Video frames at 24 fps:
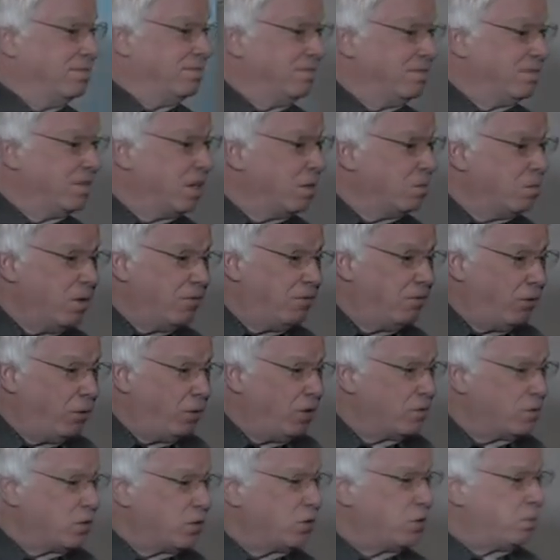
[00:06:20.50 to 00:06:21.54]
can be full
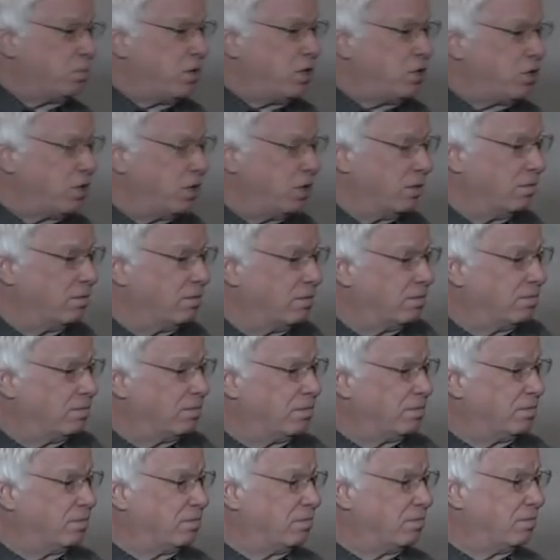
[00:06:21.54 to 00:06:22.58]
of suspicion
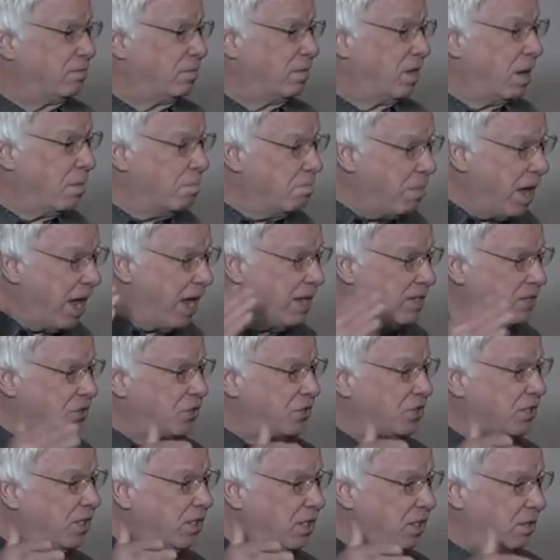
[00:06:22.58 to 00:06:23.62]
and bad
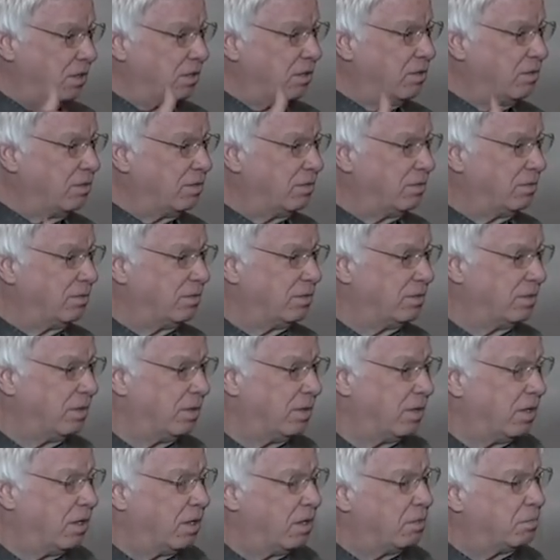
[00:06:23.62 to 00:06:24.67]
seed,
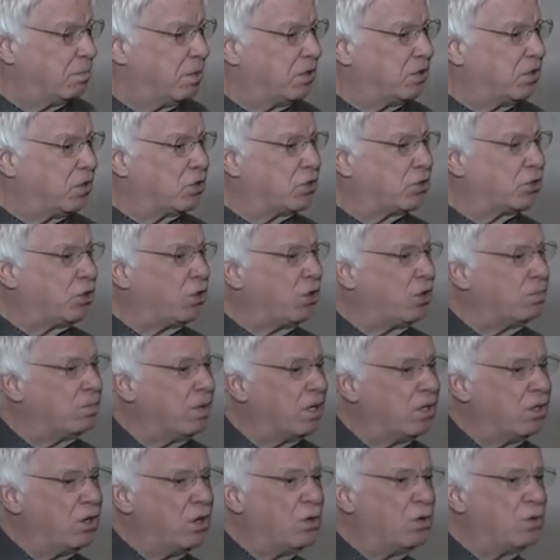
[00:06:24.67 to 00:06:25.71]
but
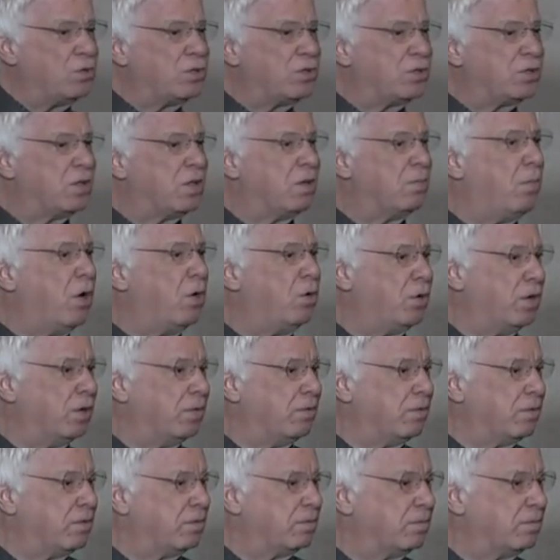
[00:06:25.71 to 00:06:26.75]
discernment knows the motive.
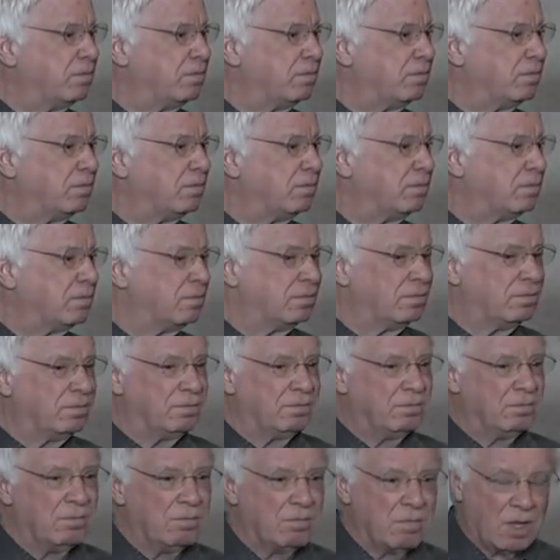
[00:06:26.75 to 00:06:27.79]

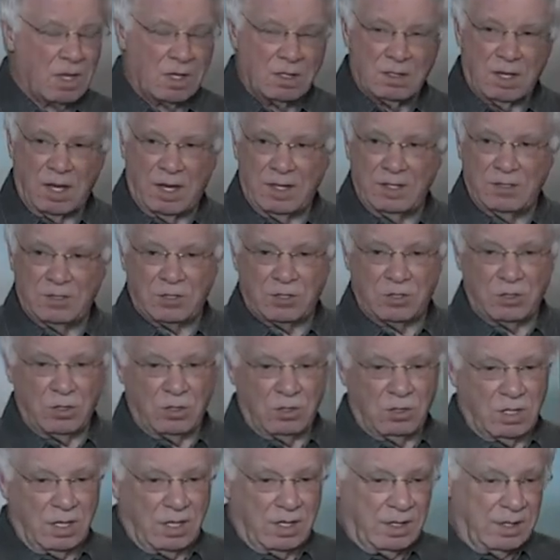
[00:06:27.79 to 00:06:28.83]
Now, I used to know a
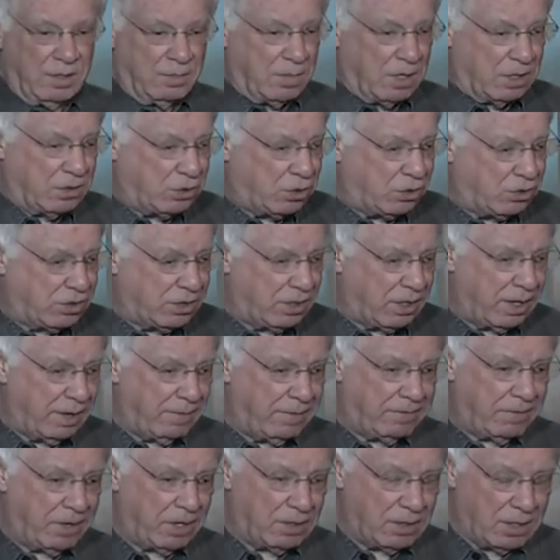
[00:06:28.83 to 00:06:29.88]
lady in my church that I
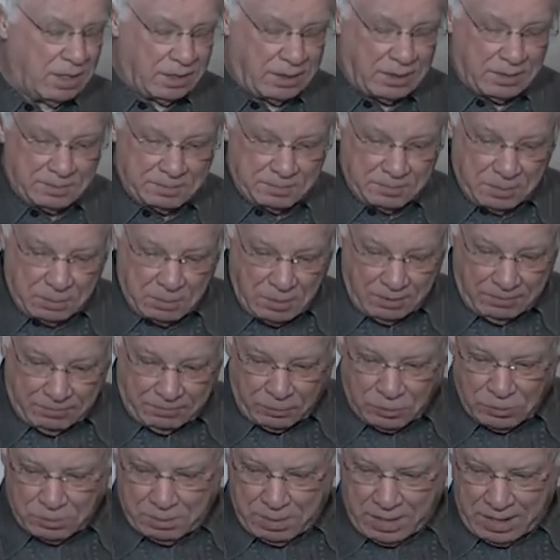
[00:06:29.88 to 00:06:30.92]
felt like, in my
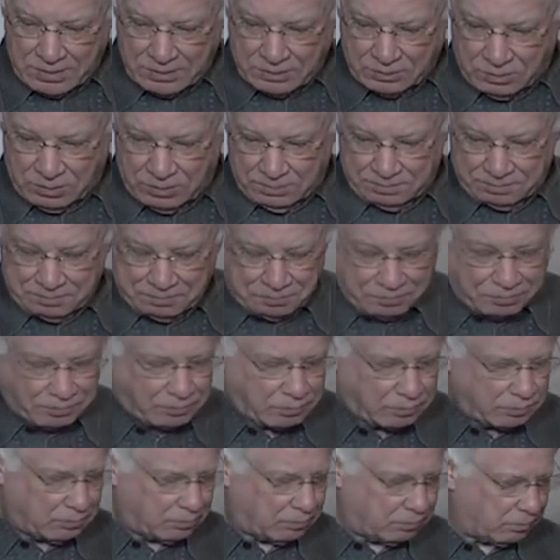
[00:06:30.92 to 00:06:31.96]
first pastorate,
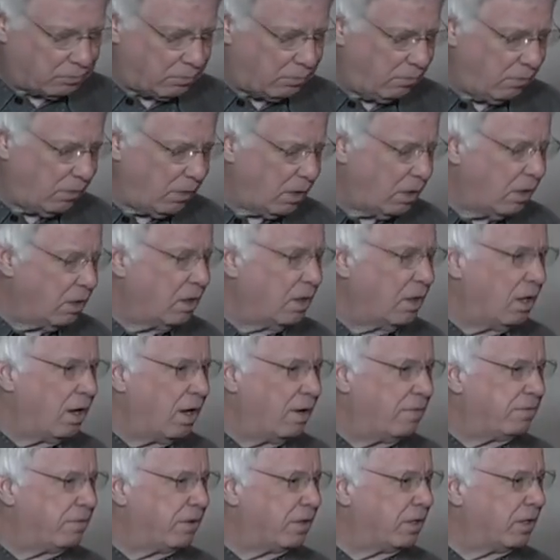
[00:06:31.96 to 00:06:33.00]
I
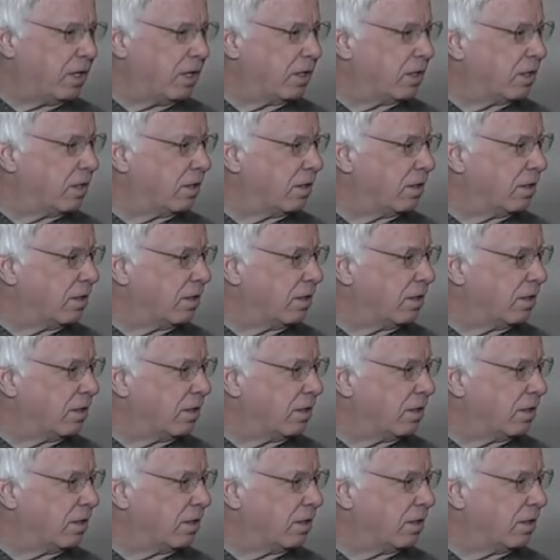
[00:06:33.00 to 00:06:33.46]
felt like